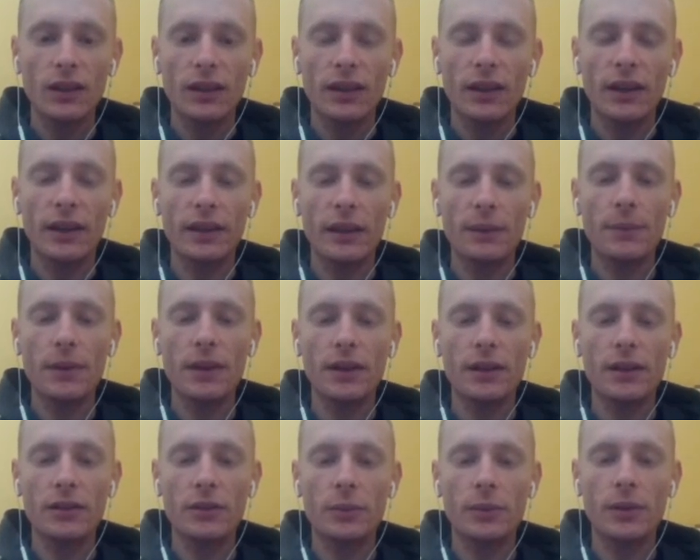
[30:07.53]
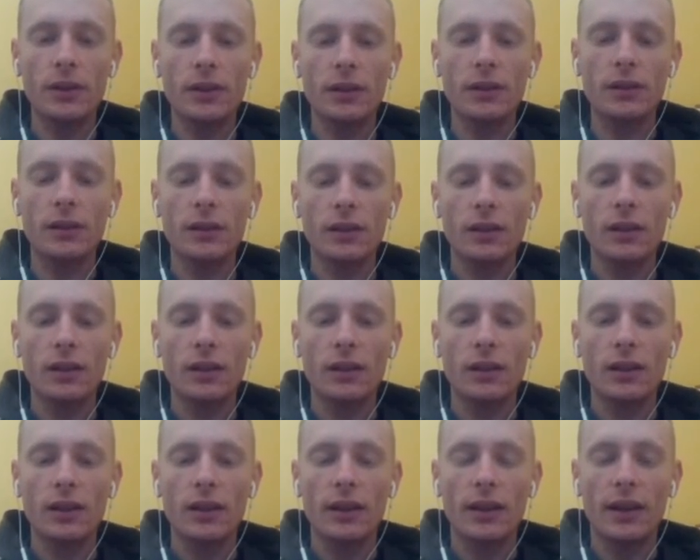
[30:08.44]
And that means we
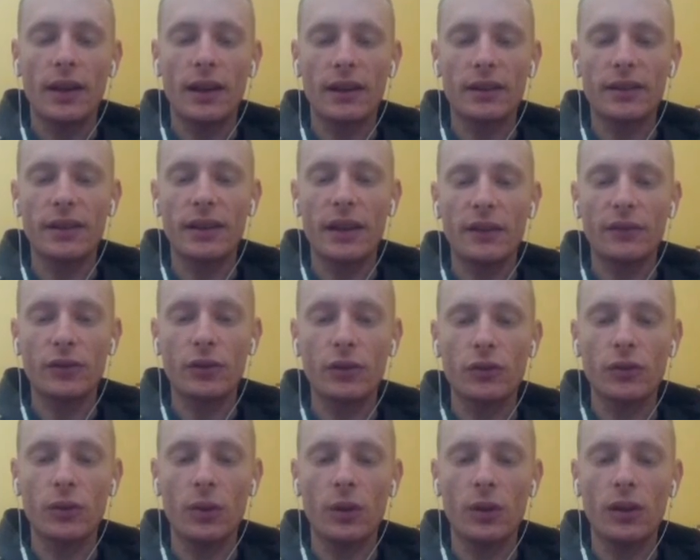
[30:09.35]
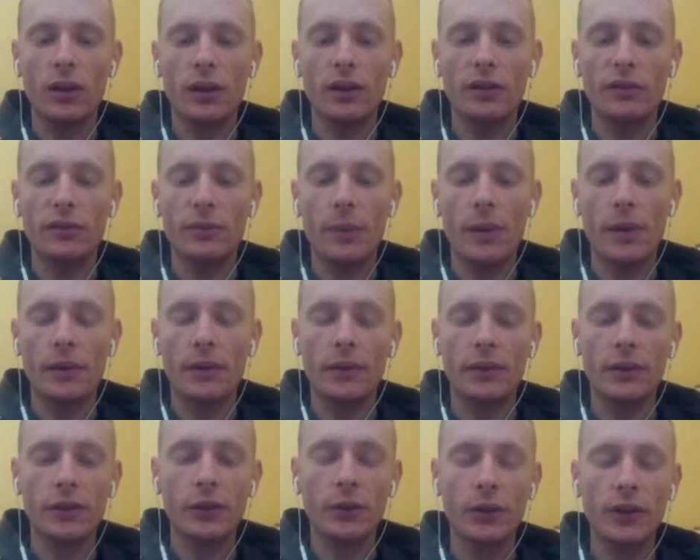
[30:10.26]
actually have control of, it
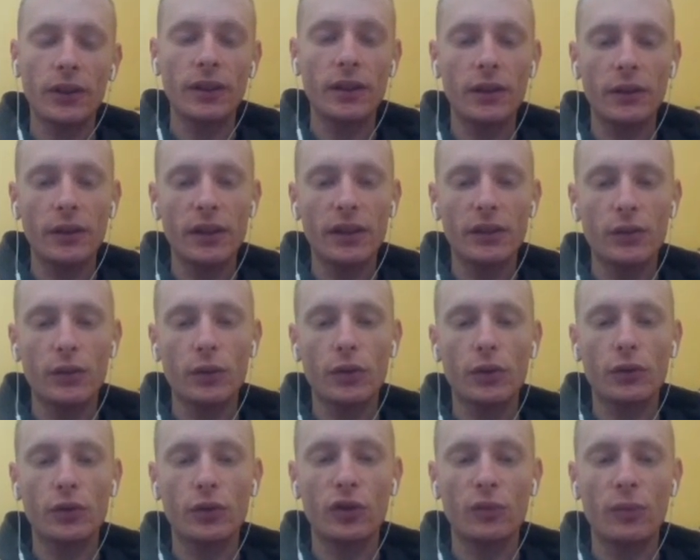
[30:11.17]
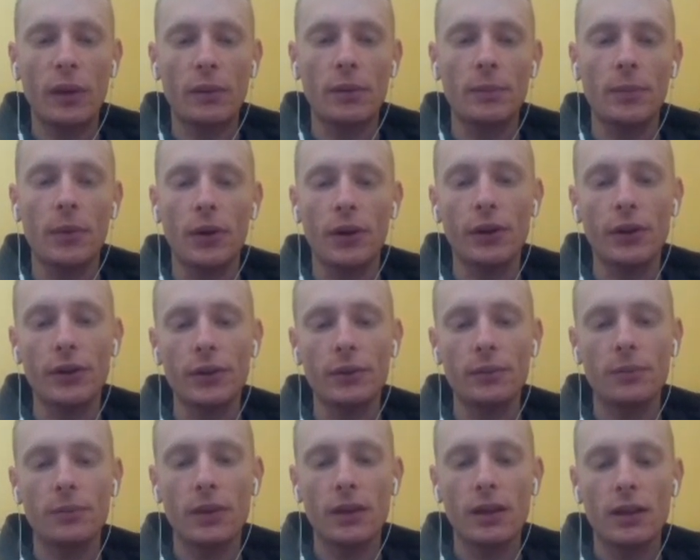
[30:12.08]
only, it only gives you control of baby Mario.
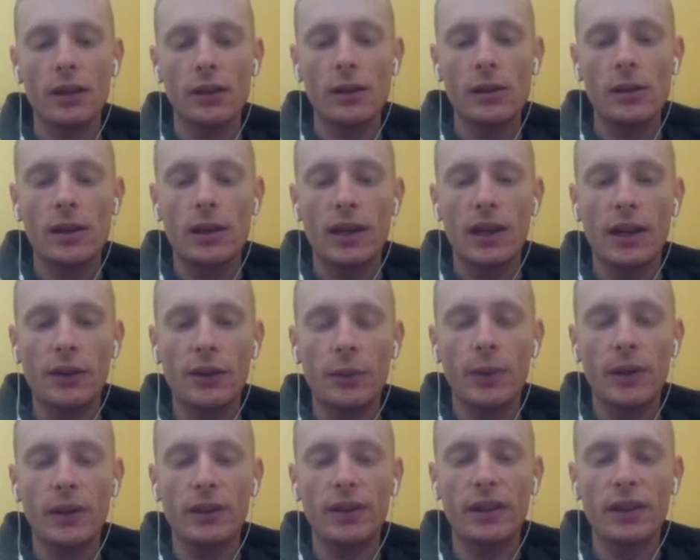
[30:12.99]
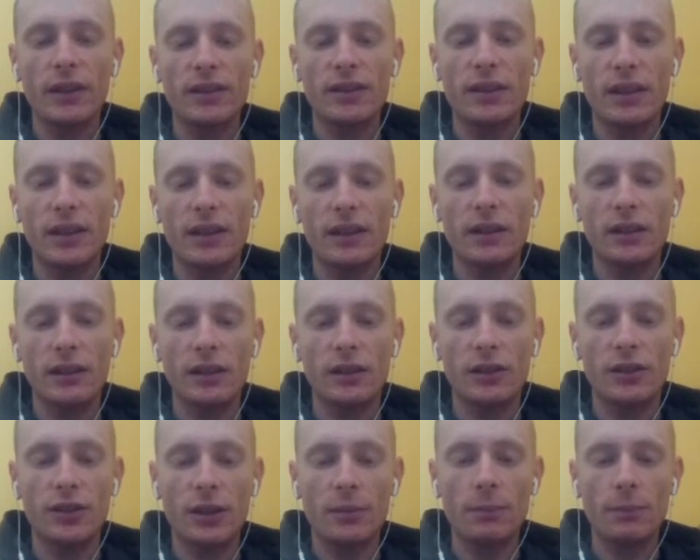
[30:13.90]
And the weird thing is that
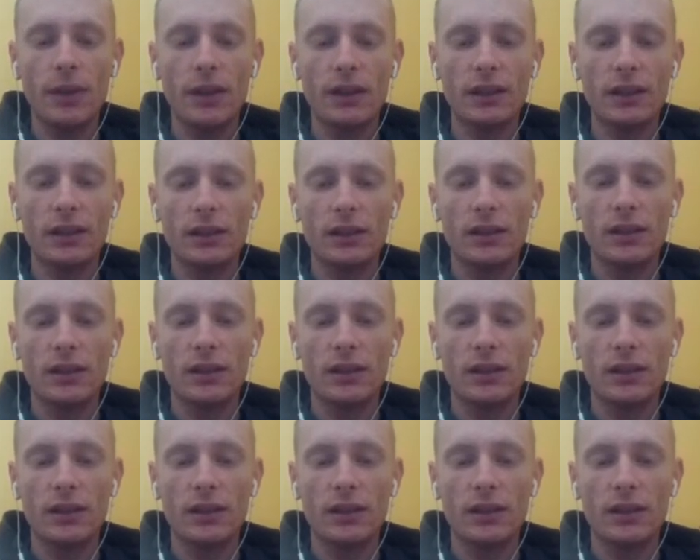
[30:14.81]
jumping